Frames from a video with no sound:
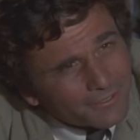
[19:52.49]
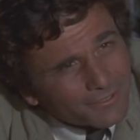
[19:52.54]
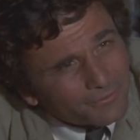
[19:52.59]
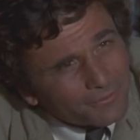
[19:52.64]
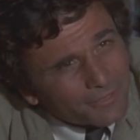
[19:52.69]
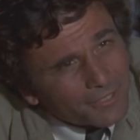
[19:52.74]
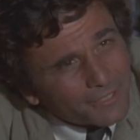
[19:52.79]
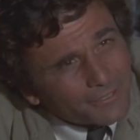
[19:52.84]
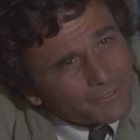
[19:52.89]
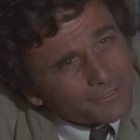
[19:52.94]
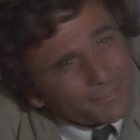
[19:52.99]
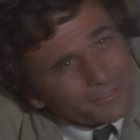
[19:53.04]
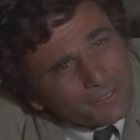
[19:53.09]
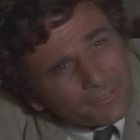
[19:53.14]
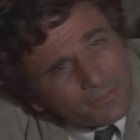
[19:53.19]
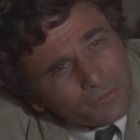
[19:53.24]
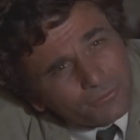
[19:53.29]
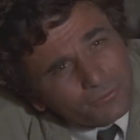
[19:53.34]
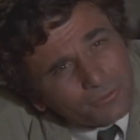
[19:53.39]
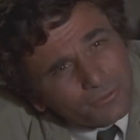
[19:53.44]
and
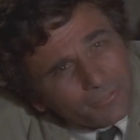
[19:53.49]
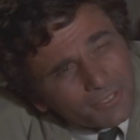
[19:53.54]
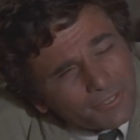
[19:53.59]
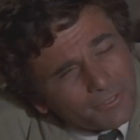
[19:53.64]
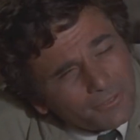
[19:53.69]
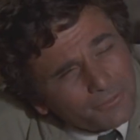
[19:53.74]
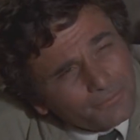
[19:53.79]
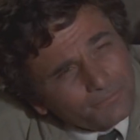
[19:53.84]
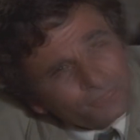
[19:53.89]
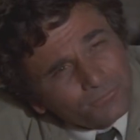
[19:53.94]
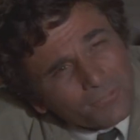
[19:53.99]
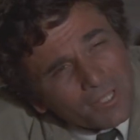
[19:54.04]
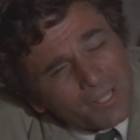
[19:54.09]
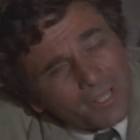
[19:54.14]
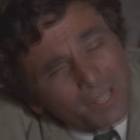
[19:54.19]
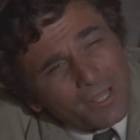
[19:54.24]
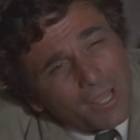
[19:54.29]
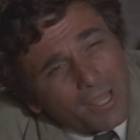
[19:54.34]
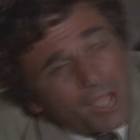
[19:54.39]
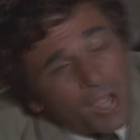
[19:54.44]
explaining to him that he's
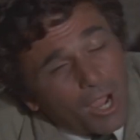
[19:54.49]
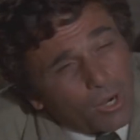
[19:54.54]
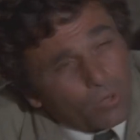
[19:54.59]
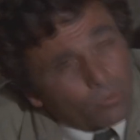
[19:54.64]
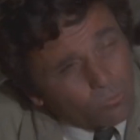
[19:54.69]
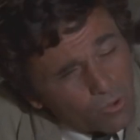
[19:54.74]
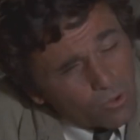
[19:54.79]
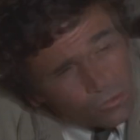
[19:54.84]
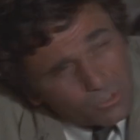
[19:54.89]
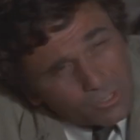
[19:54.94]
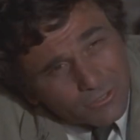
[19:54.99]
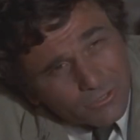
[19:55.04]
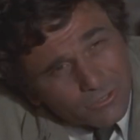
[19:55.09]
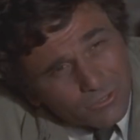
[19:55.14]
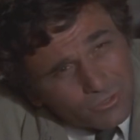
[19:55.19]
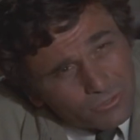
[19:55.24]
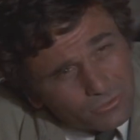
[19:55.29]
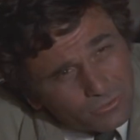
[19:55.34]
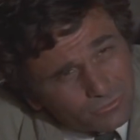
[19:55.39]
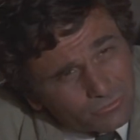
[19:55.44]
figured out Columbo's tricks of the